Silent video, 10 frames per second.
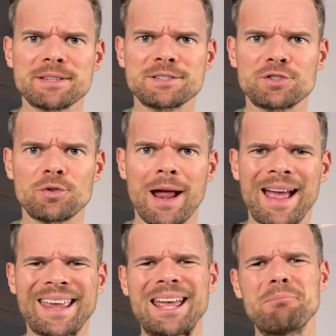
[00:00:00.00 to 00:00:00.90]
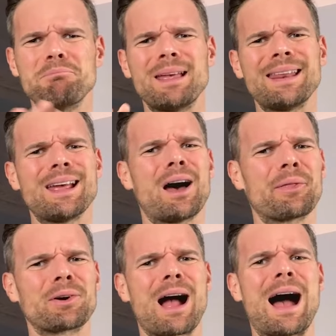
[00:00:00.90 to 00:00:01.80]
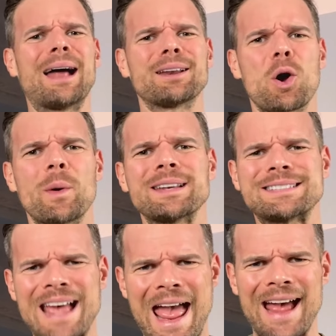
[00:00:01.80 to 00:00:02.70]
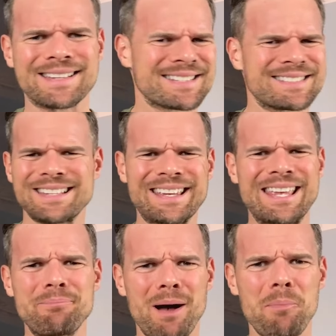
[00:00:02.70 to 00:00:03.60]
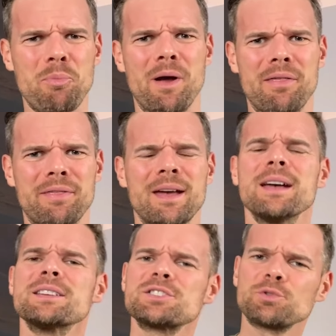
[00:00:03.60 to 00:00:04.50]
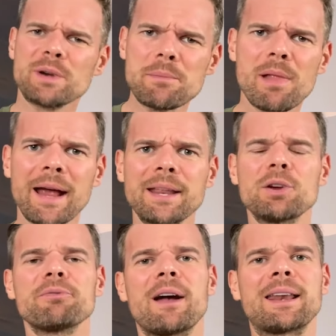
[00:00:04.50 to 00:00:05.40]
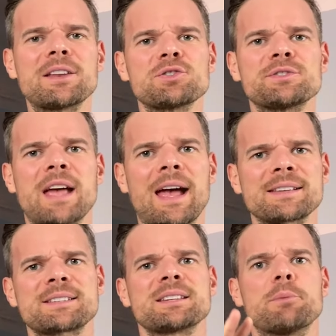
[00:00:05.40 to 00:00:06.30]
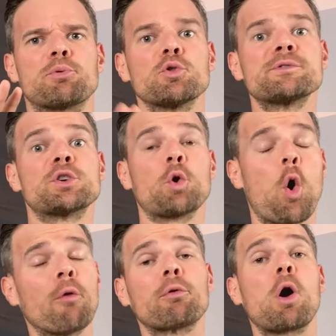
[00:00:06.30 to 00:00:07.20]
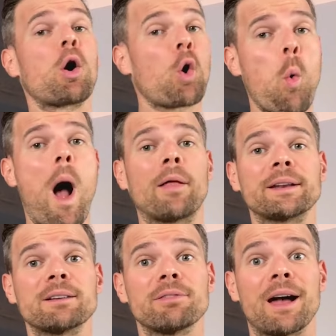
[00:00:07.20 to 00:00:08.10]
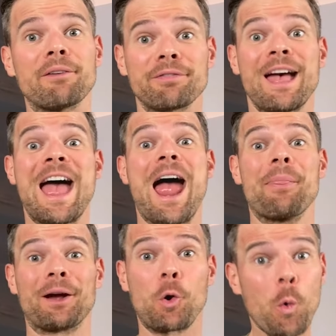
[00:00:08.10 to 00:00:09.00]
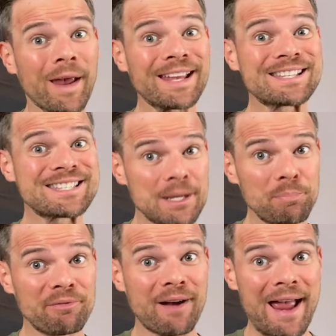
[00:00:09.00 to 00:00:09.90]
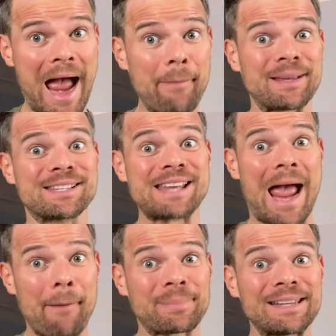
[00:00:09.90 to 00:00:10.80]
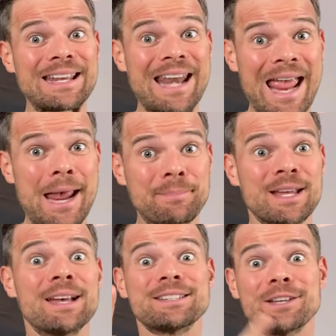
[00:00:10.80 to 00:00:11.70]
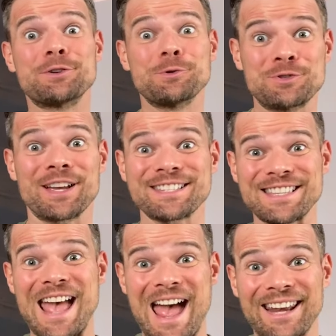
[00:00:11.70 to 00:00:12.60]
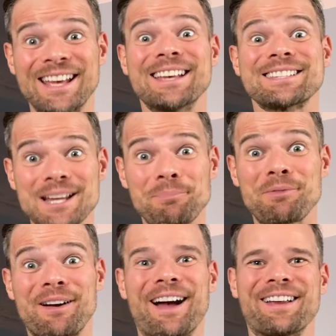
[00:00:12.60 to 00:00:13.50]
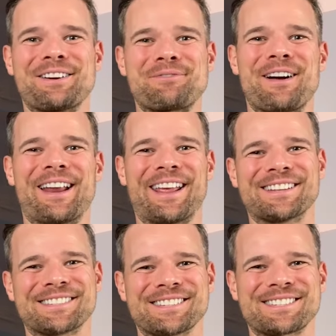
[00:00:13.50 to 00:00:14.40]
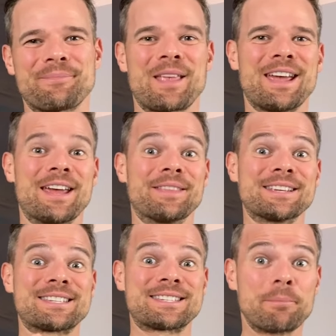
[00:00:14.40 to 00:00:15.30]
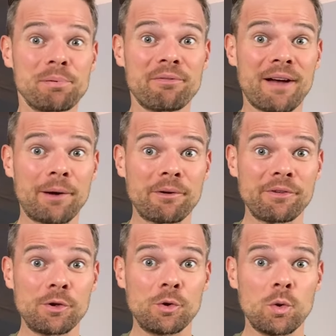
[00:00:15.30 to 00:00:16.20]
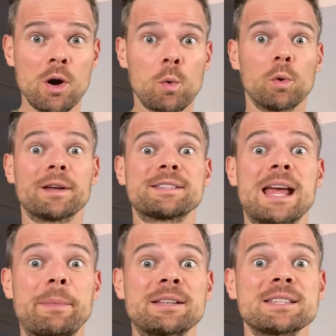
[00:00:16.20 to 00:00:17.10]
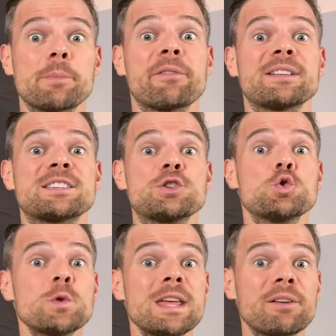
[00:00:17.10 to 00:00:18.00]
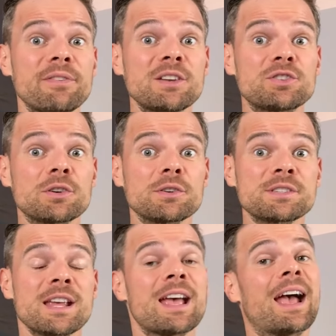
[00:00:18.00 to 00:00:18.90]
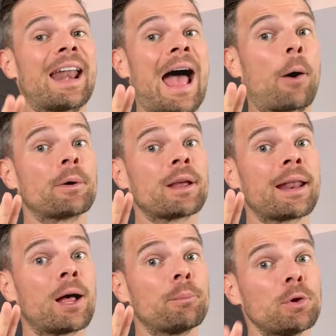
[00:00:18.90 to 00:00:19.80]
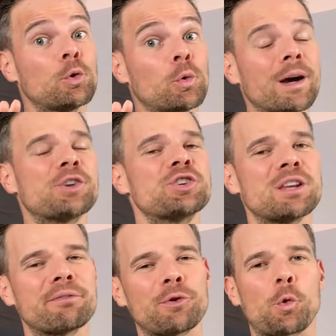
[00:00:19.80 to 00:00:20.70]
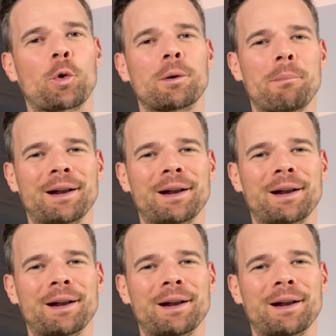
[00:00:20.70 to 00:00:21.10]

to track, and many other ongoing tasks to keep up with. Streamlining your financial tasks improves your overall quality of life, and the Quicken Simplifi app is aptly named to do just that simplify your finances. In this Simplifi review, we'll examine some of its unique features and how it could help you achieve your money